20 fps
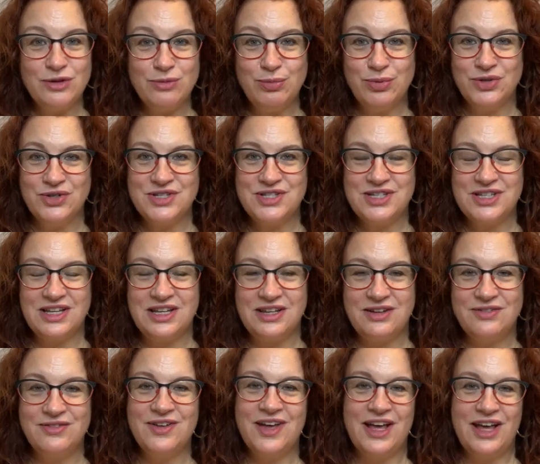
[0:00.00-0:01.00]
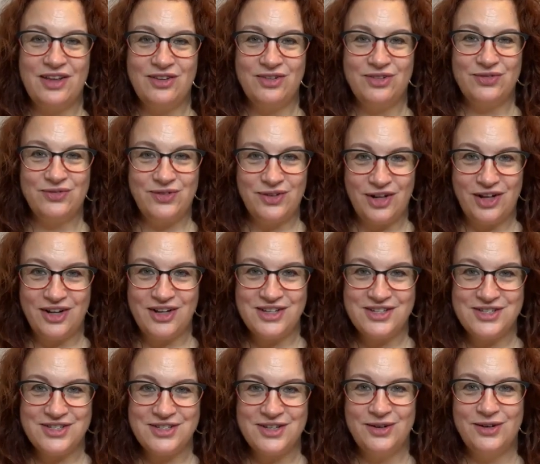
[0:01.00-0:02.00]
you perceive as
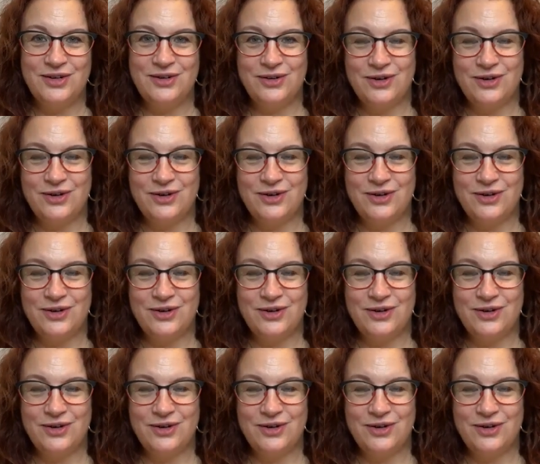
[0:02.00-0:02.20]
flaws